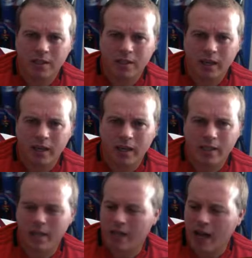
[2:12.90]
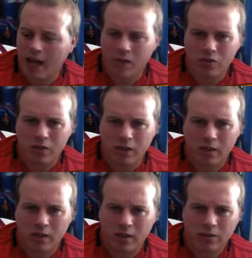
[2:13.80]
taking a hat-trick
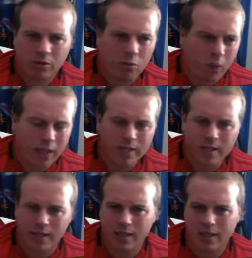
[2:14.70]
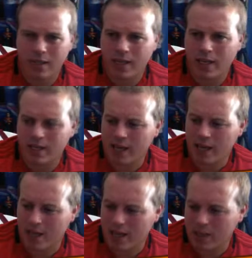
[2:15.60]
from Wednesday into today's
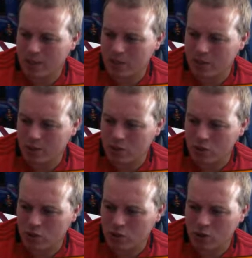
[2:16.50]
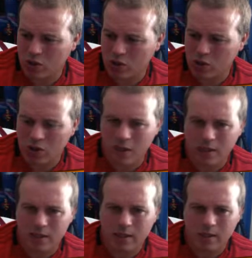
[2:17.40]
game, and he was just
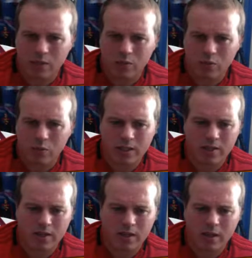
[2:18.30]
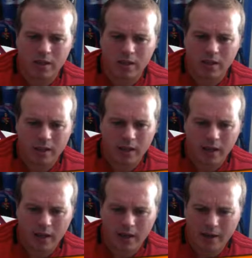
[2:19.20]
non-existent. He just wasn't even there.
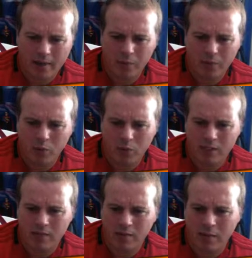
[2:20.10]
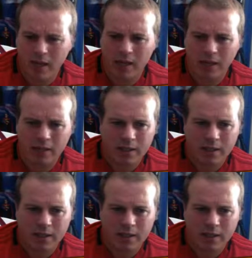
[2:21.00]
He wasn't even playing.